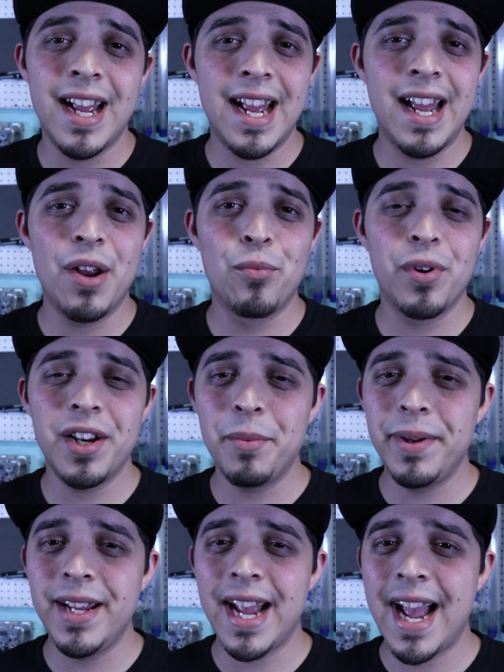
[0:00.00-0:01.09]
and we're going to
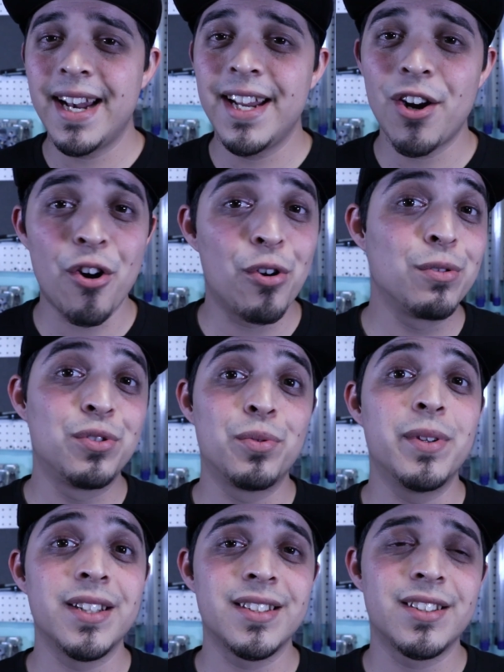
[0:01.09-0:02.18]
be adding our own
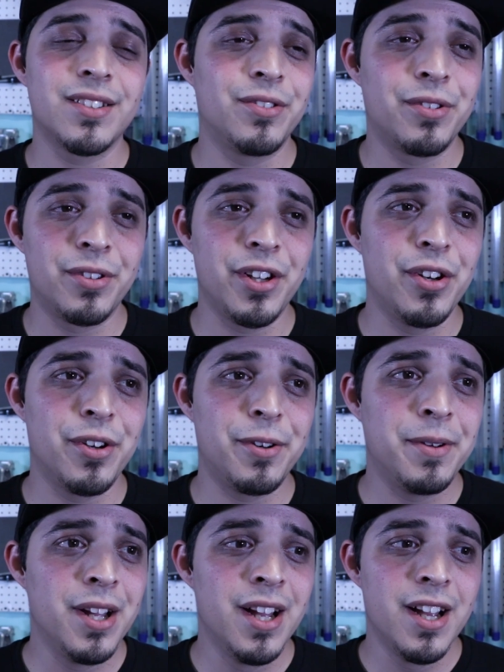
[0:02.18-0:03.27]
twist, or you
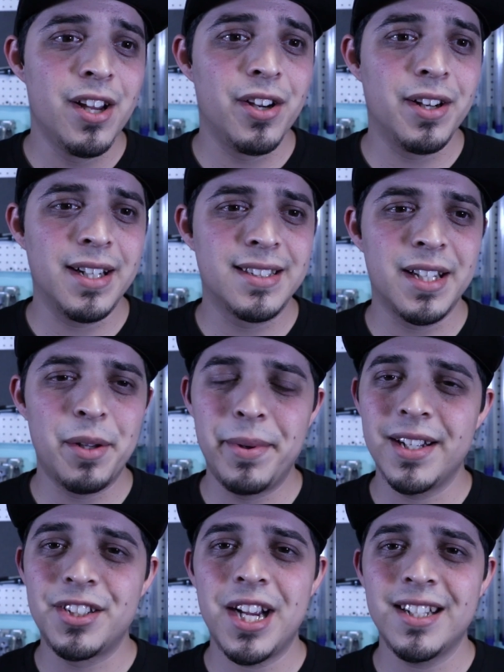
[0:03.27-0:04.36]
know, it's going to
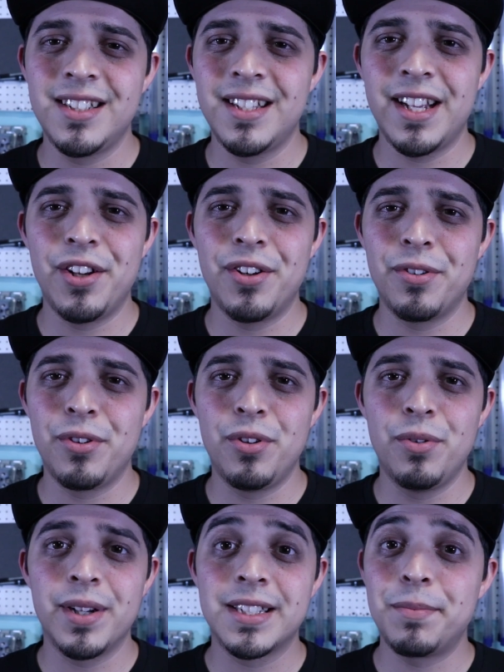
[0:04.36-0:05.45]
be a chassis that, you know,
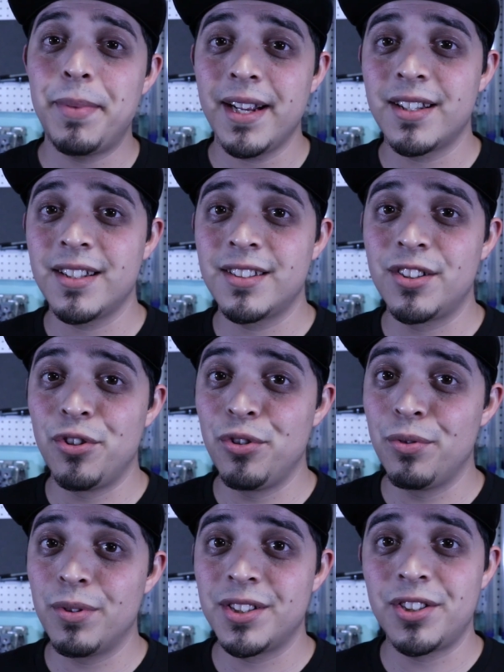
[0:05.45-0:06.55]
you expect us to
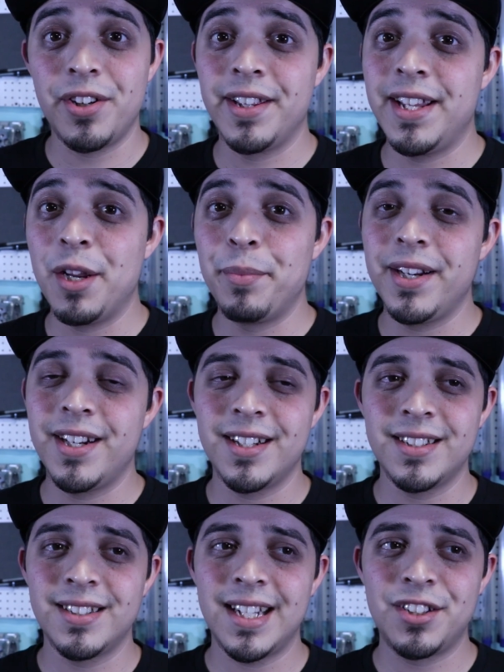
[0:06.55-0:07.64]
do a certain thing
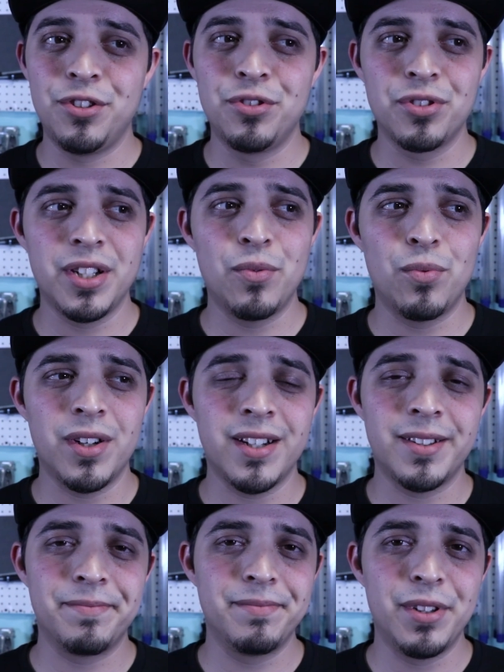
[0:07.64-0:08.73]
because that's usually
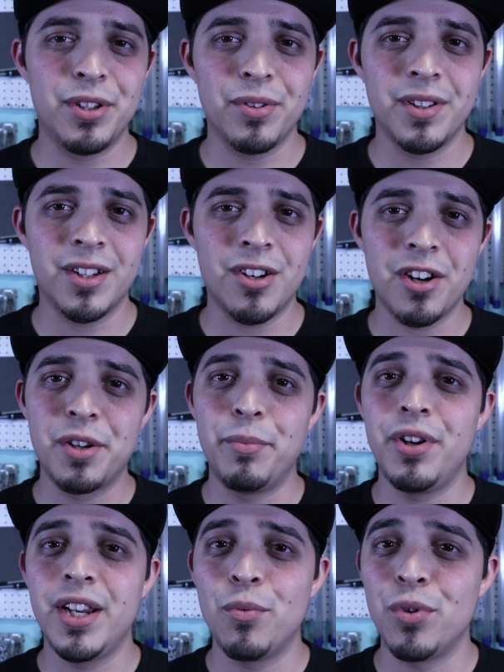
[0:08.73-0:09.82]
what, you know, the car
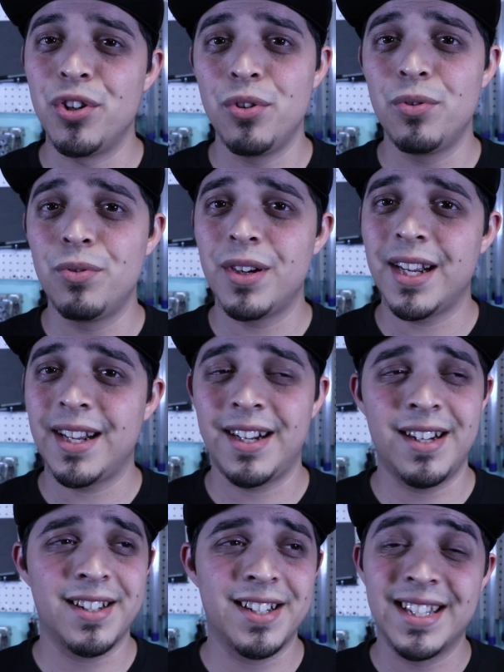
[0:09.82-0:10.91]
community would do
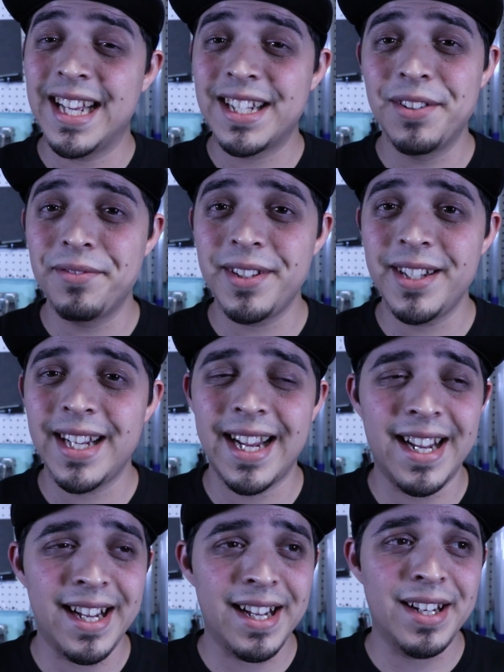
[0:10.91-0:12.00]
collectively.
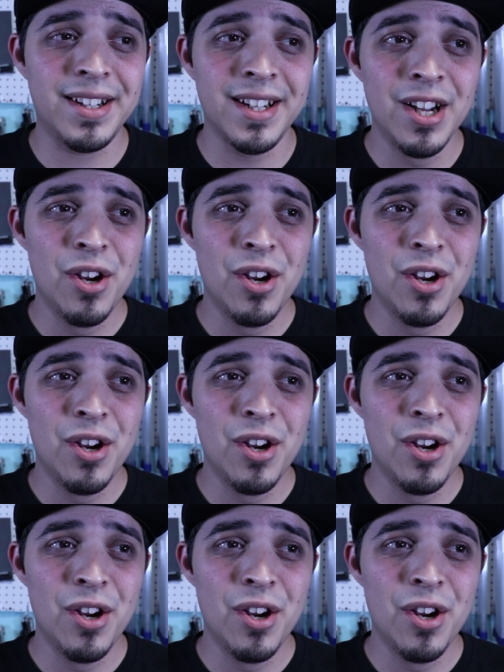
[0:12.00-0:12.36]
And